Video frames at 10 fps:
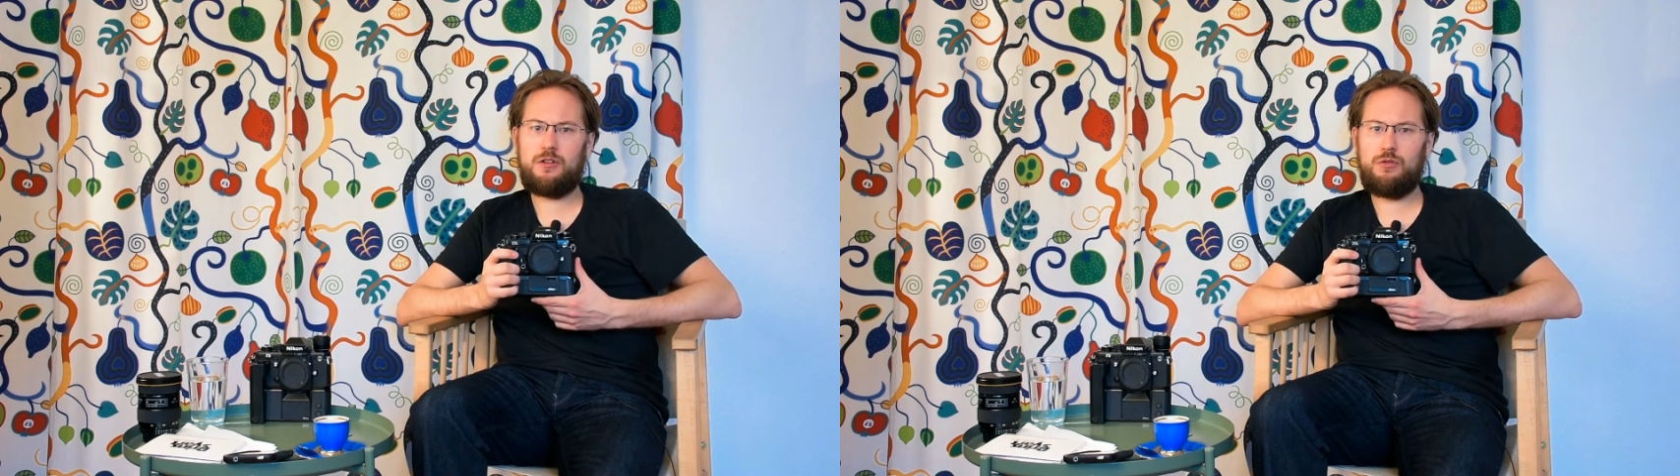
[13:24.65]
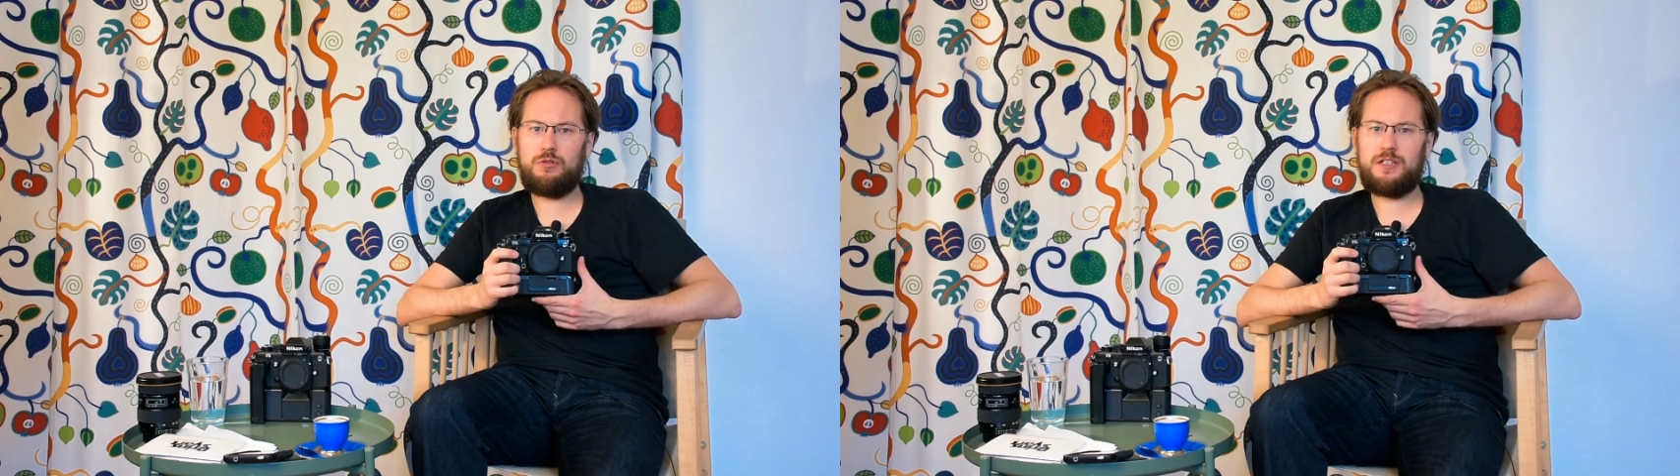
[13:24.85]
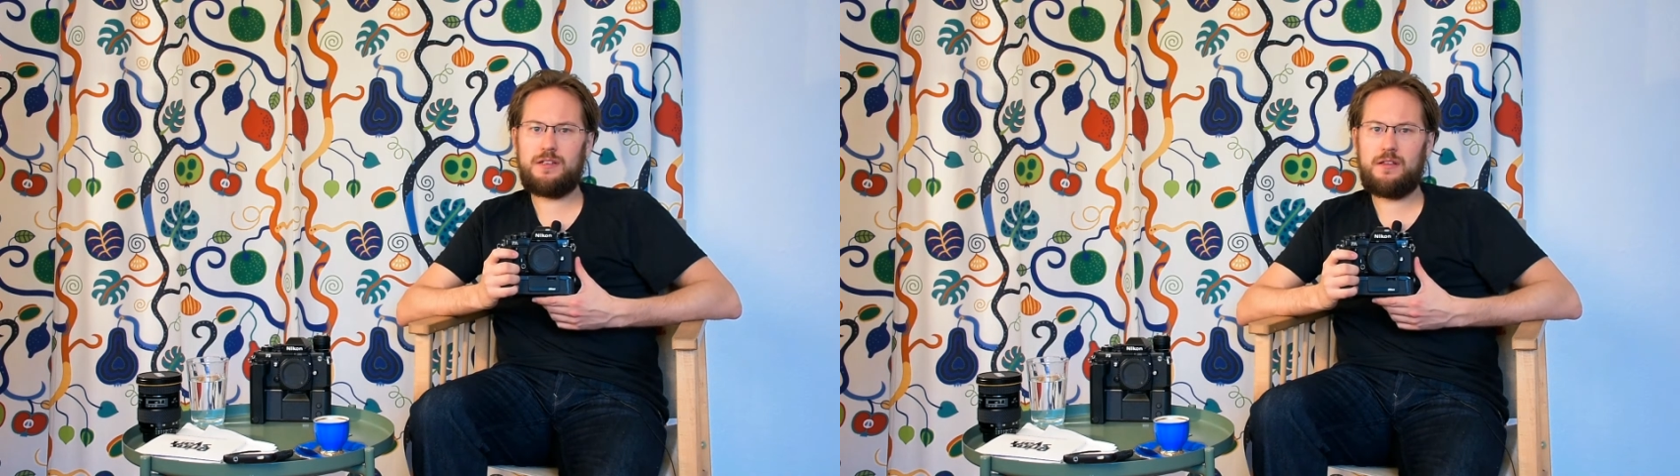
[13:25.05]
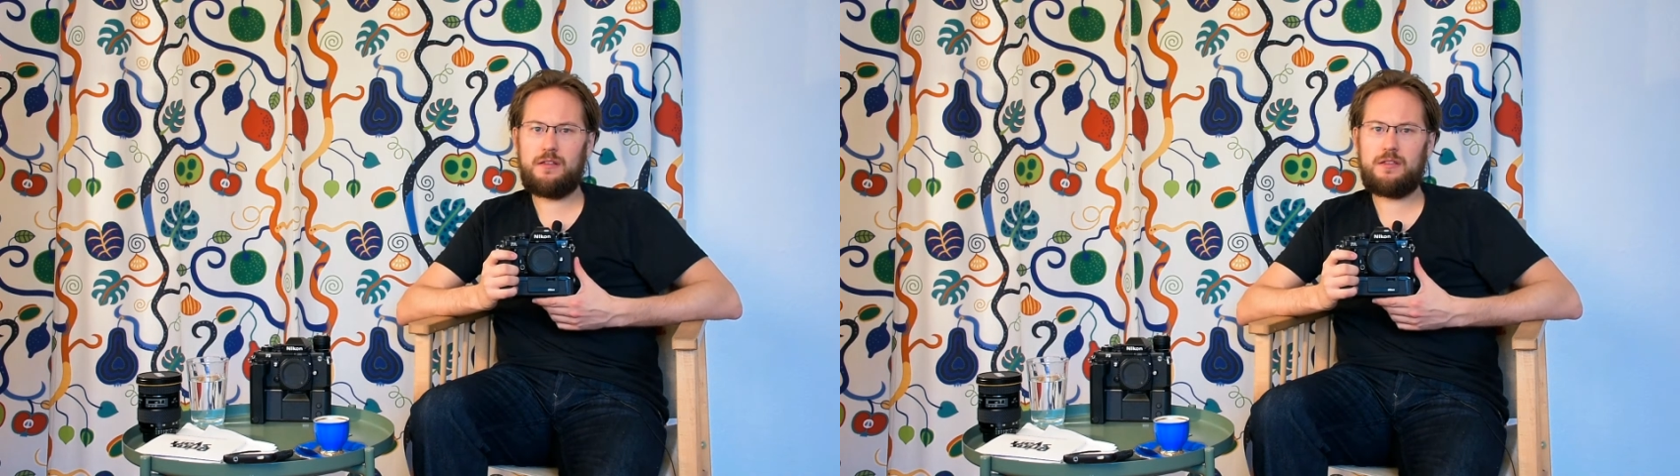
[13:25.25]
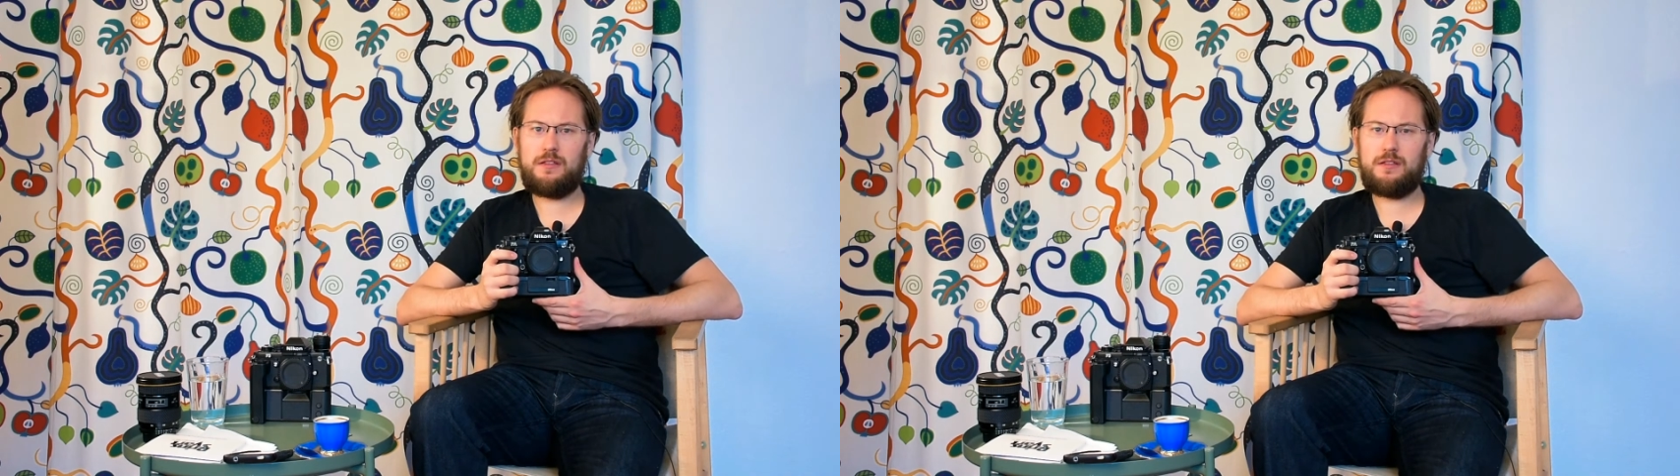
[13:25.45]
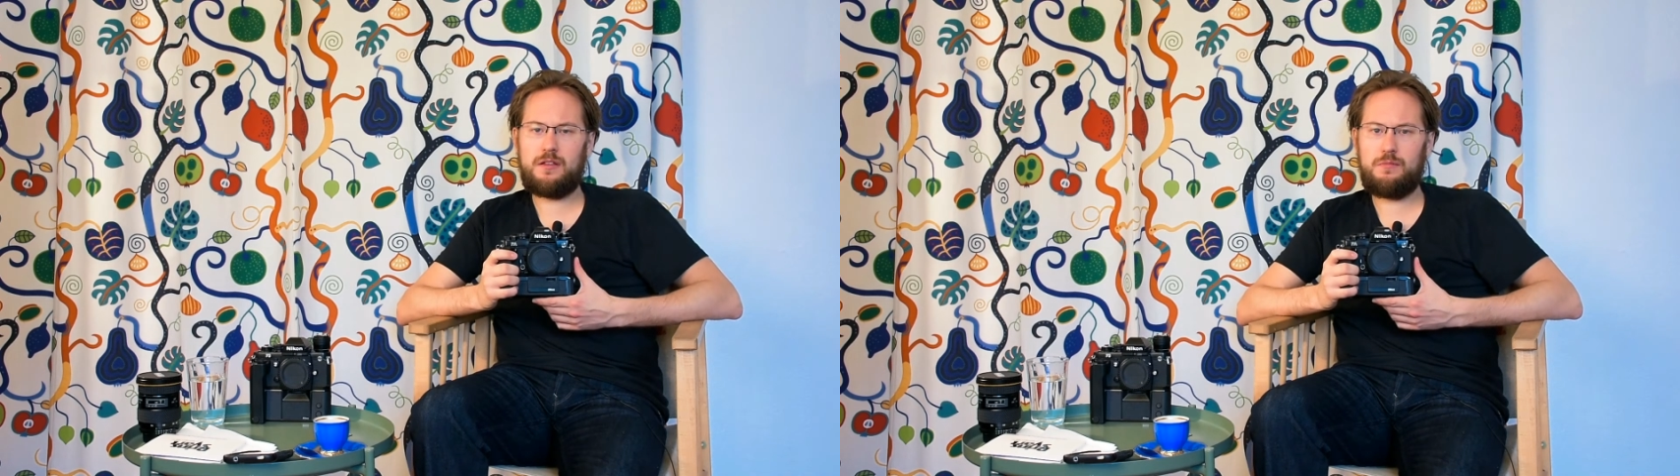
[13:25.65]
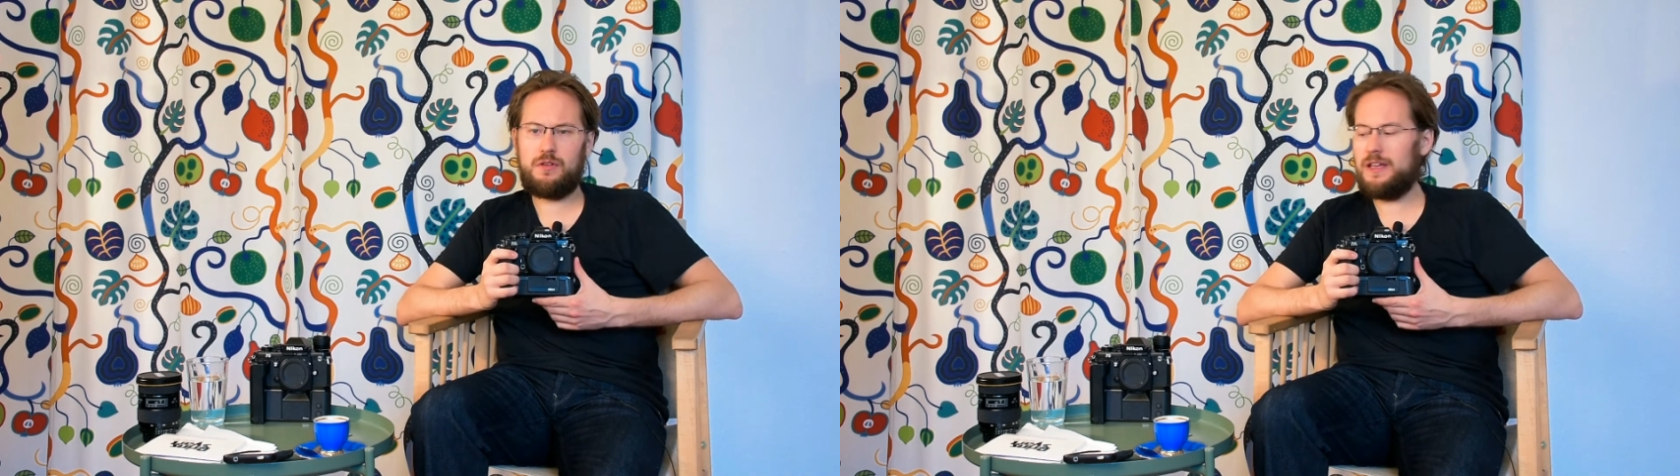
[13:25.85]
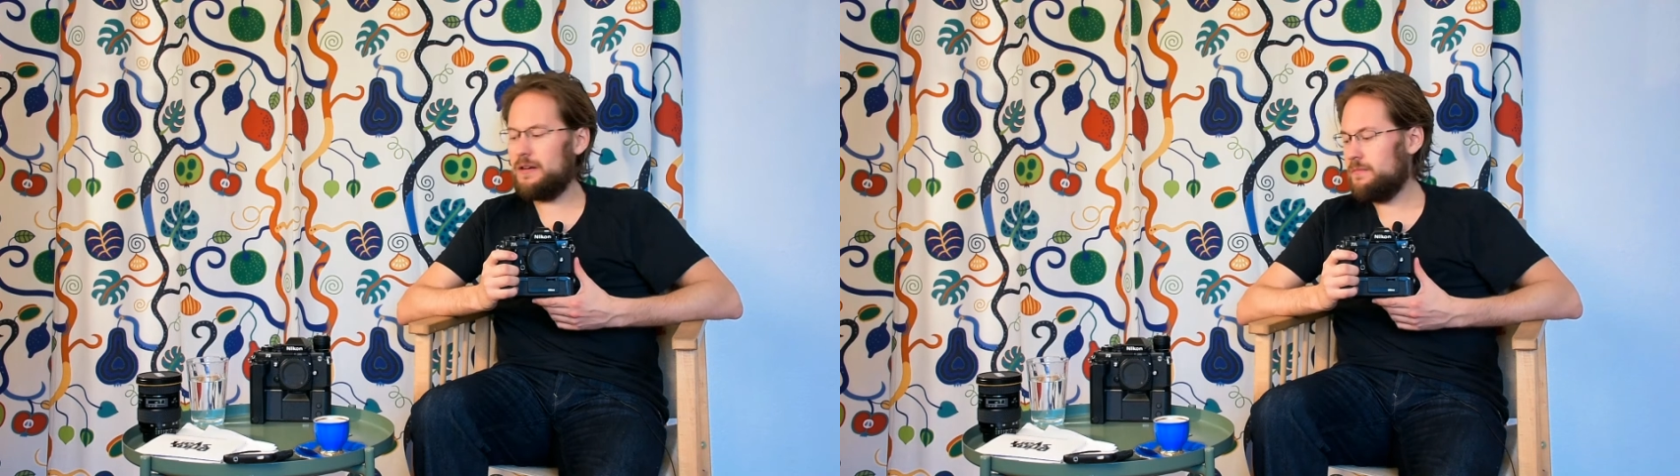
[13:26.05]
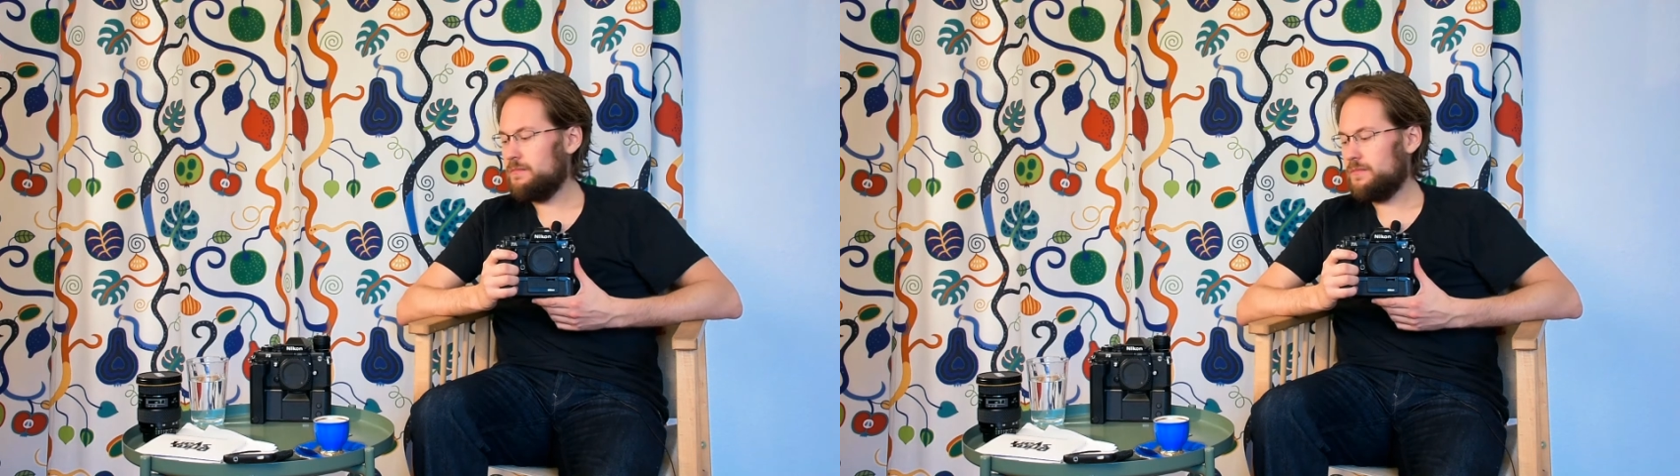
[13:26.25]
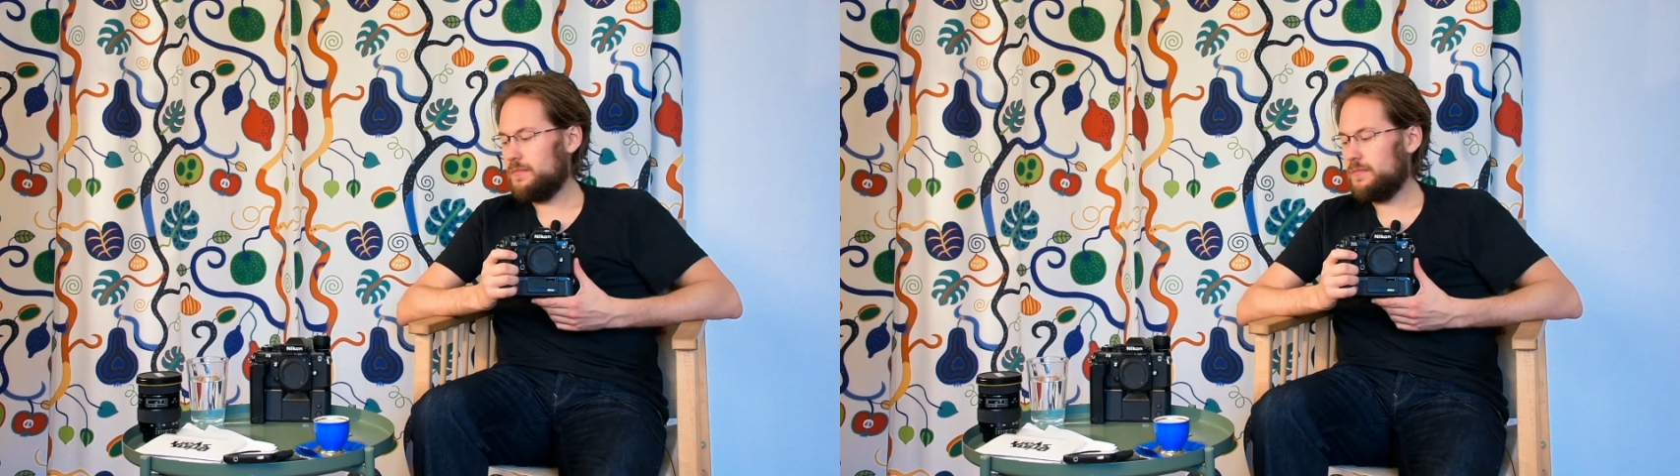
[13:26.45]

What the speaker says: coated system in